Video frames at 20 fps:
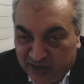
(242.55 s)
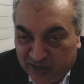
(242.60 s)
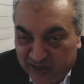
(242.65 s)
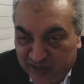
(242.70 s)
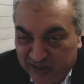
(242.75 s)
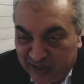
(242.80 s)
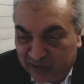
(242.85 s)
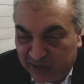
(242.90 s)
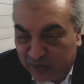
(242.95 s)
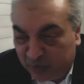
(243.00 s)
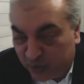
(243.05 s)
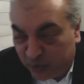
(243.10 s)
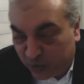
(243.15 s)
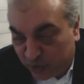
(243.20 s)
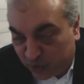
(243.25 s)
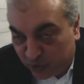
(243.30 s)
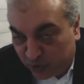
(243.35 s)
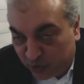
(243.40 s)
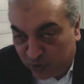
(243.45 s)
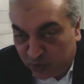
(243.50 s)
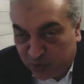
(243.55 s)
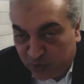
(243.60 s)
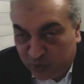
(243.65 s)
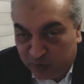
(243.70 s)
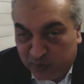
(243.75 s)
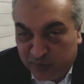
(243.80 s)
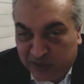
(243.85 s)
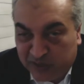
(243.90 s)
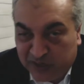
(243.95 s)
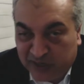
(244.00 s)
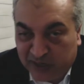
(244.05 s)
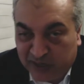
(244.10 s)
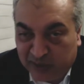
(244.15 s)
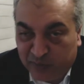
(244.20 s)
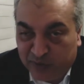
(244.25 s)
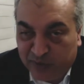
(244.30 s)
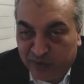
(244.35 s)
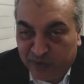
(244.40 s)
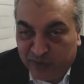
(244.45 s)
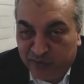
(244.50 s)
And then Mauritius also
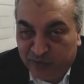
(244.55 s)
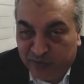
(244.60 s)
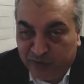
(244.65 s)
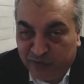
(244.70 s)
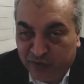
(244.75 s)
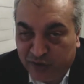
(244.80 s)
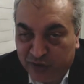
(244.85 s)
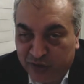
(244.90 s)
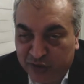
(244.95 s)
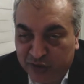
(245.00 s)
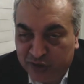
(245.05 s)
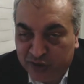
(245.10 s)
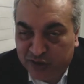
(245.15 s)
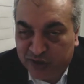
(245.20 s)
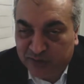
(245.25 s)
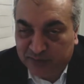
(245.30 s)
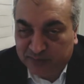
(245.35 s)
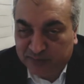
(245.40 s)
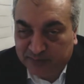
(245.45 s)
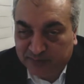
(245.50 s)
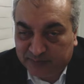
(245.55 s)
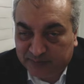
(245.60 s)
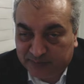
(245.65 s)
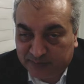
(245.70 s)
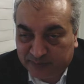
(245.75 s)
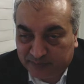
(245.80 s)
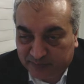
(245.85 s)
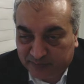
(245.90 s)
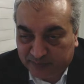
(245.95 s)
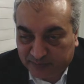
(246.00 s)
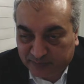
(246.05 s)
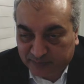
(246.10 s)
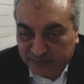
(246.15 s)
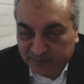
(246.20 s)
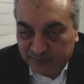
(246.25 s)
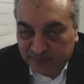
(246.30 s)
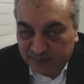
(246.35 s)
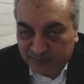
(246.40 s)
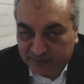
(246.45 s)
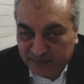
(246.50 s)
became one of the first
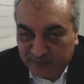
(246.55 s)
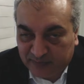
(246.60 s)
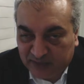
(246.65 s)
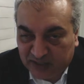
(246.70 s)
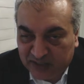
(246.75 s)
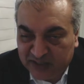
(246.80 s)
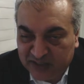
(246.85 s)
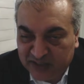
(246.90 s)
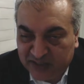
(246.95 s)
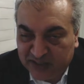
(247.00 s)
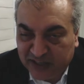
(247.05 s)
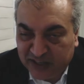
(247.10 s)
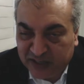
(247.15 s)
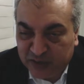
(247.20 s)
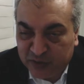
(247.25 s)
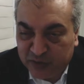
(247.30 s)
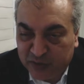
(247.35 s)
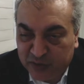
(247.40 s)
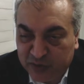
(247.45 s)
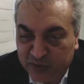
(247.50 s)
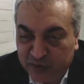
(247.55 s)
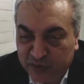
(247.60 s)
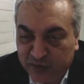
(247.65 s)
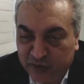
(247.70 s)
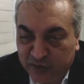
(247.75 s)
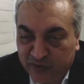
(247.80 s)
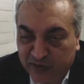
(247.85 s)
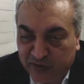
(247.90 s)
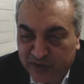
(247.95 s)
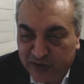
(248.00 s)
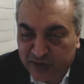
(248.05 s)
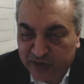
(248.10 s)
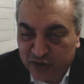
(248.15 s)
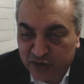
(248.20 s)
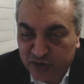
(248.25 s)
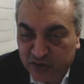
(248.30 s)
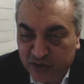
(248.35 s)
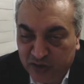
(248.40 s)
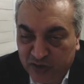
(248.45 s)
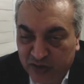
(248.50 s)
signatories to the
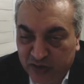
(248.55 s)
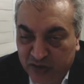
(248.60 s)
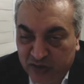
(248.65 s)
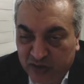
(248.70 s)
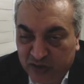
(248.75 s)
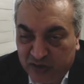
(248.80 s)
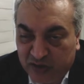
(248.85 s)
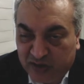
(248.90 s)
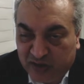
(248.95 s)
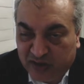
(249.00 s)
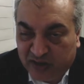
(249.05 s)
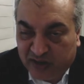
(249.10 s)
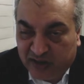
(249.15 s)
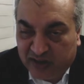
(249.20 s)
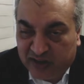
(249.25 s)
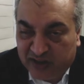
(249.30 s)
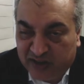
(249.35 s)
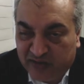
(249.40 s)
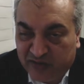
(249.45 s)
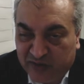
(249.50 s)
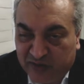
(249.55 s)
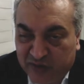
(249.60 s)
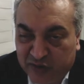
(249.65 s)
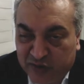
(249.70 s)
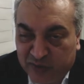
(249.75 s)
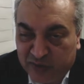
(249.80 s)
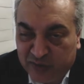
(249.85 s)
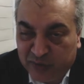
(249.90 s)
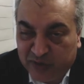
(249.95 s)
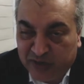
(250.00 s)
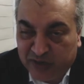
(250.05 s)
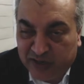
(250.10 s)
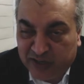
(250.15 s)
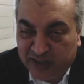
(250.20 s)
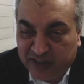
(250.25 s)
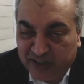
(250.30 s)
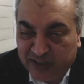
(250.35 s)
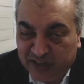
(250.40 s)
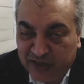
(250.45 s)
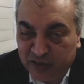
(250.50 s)
convention, and eventually
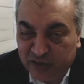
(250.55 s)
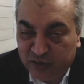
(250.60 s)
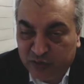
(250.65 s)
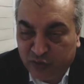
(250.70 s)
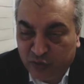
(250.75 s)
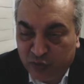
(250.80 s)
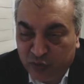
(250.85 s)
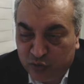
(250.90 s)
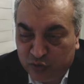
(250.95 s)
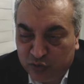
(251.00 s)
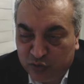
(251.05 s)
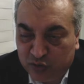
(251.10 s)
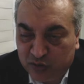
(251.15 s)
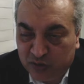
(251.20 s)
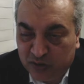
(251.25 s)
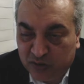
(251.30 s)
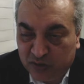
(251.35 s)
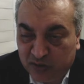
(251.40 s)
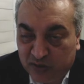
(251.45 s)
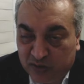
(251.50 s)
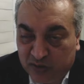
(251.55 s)
bringing that into force.